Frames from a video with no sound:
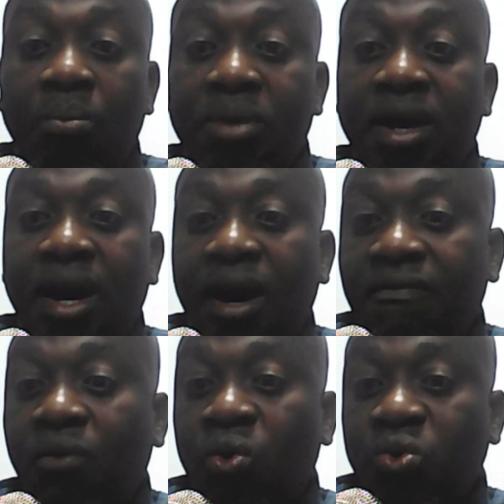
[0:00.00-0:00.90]
may
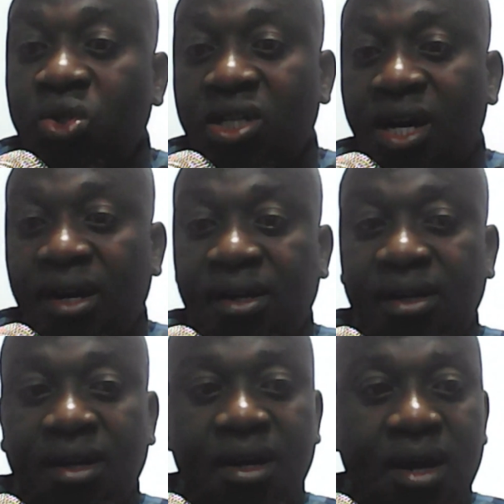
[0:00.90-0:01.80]
have concern
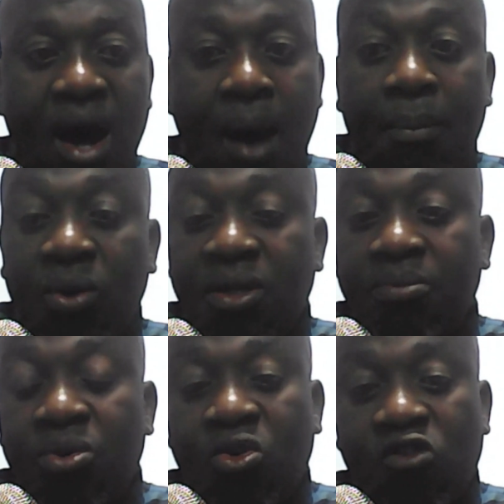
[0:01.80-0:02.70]
about the
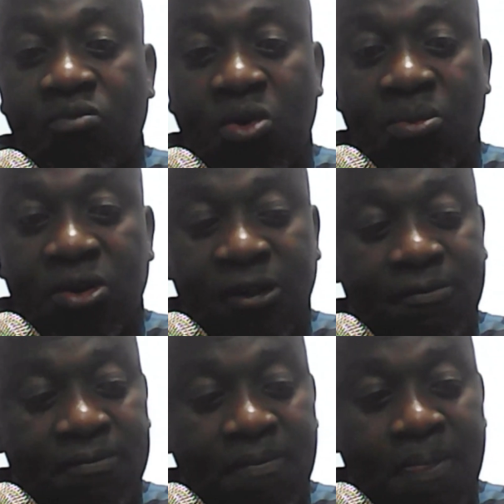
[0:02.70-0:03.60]
Book of Mormon.
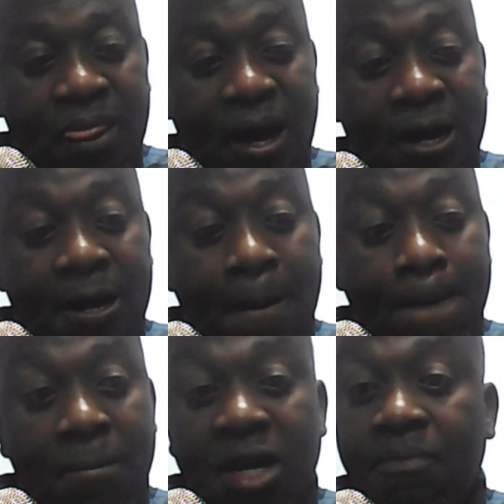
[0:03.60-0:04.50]
And
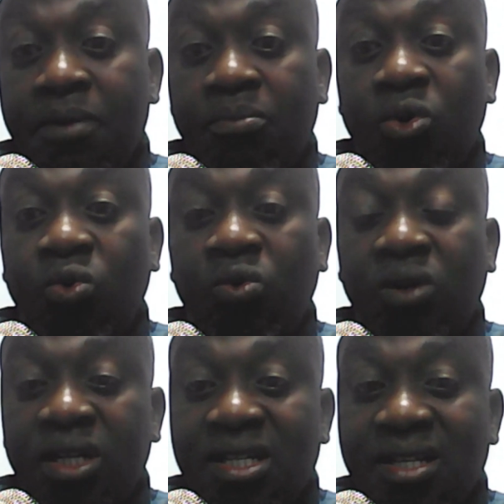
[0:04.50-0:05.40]
many people will
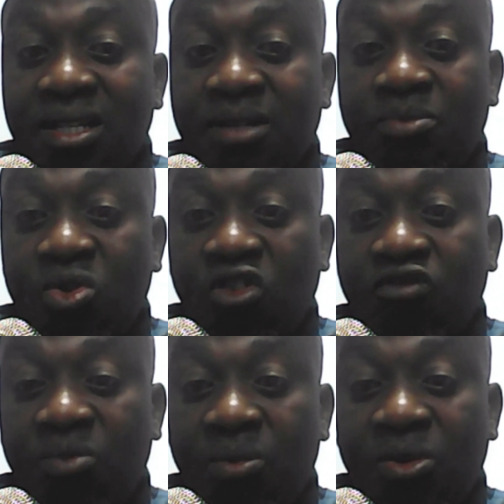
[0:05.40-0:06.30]
criticize the Book
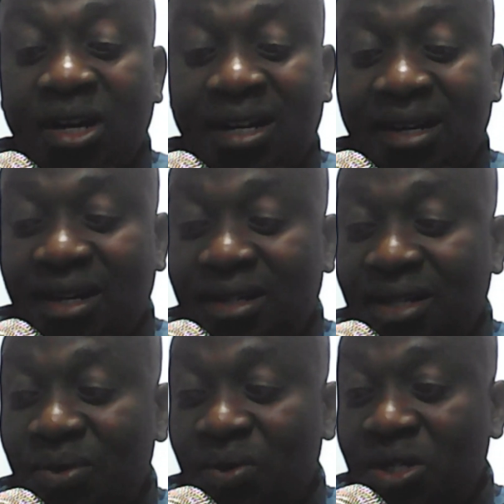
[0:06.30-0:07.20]
of Mormon, and
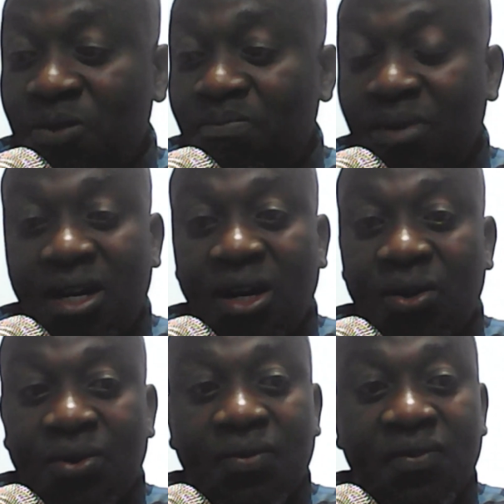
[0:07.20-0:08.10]
they will speak a
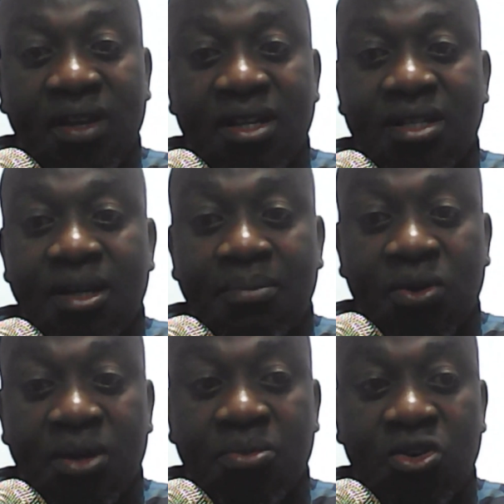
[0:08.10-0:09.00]
lot of things
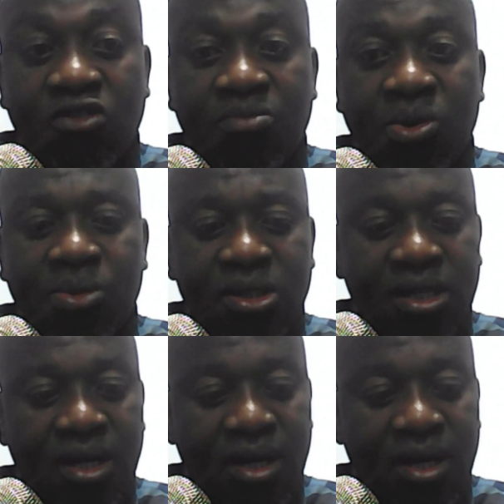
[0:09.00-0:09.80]
about the Book of Mormon.